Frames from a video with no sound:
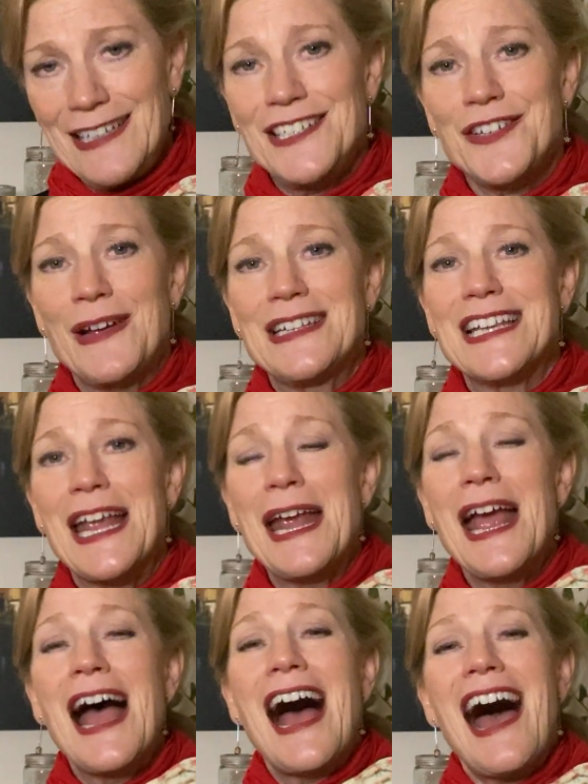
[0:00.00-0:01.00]
So I'd
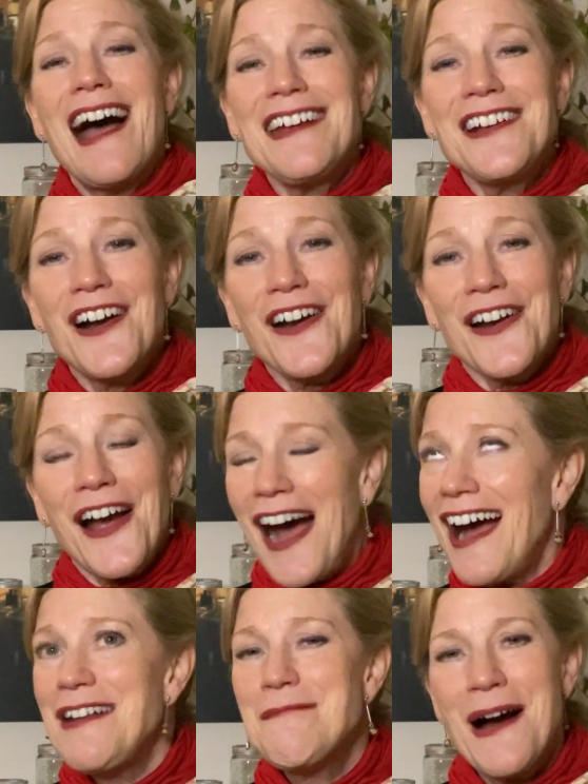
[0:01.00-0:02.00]
say,
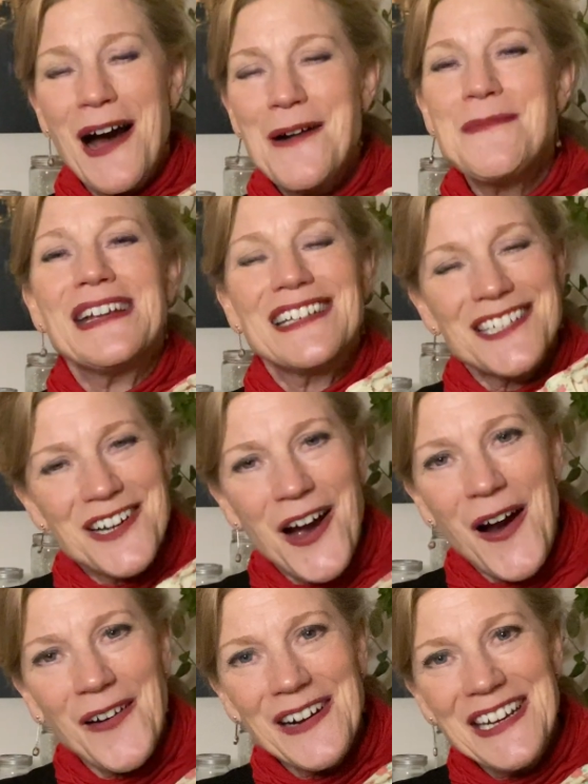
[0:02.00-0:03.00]
"Hi Mom, it's
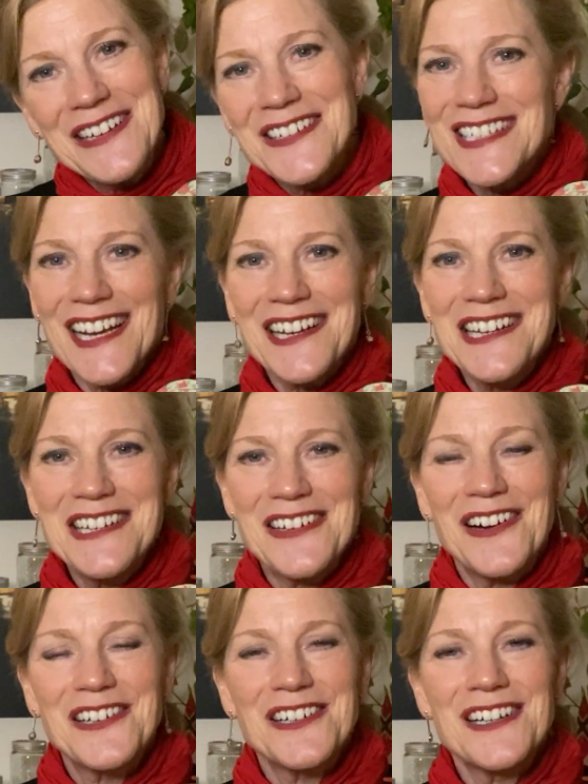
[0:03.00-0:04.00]
Kari, your second
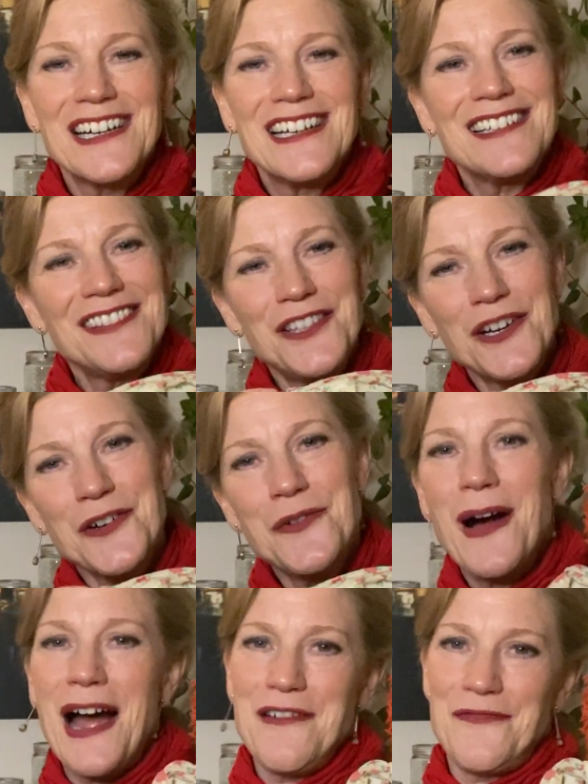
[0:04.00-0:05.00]
daughter. Look who
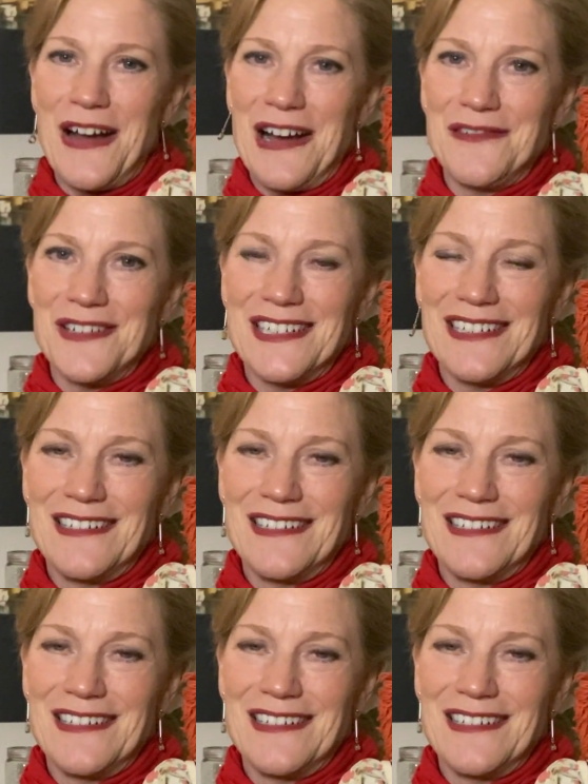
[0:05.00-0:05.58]
I found."